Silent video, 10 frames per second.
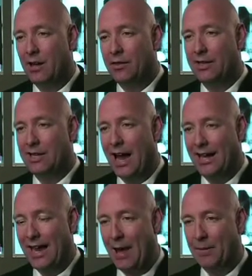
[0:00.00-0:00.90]
the
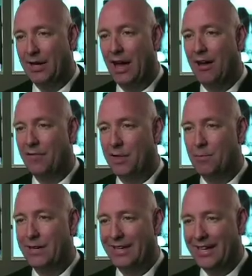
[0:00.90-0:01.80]
dynamic of the
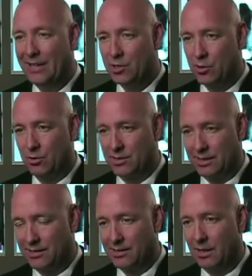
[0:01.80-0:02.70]
meningeal
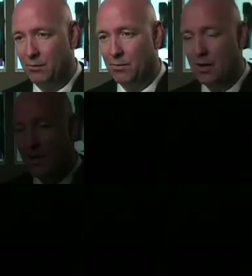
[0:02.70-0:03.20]
system.